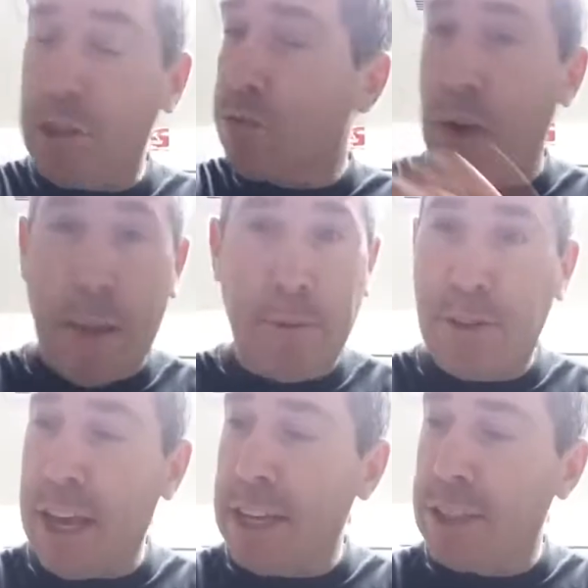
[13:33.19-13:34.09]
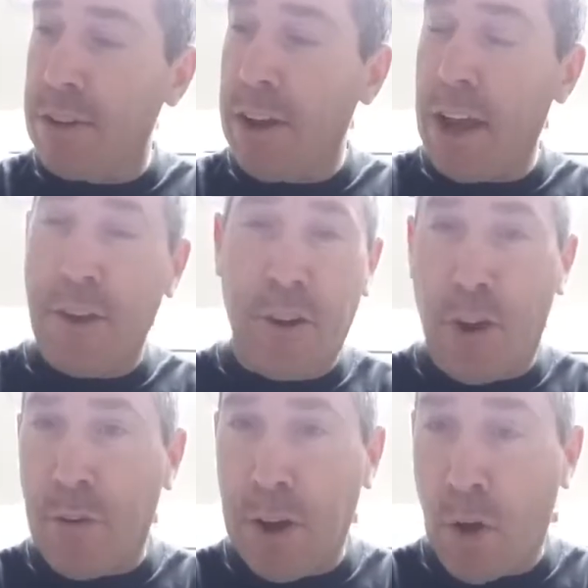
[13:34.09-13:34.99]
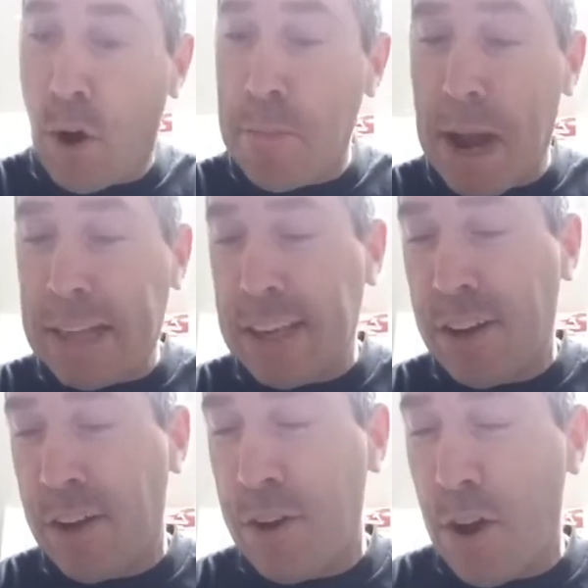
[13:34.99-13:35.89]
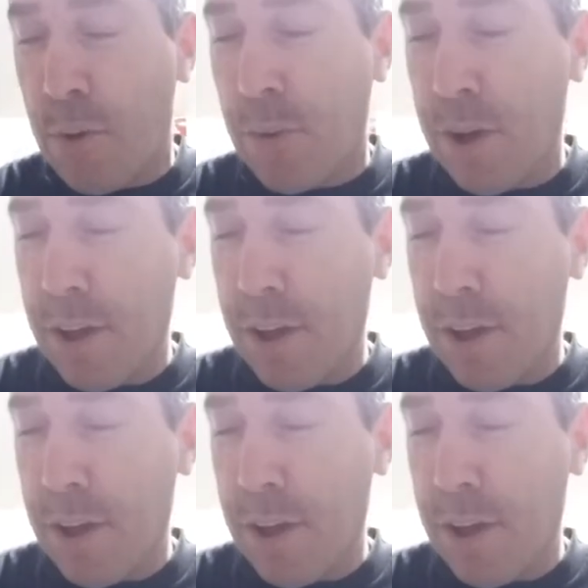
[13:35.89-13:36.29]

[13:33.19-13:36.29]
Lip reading: just grab your tincture, and you're already automatically going to know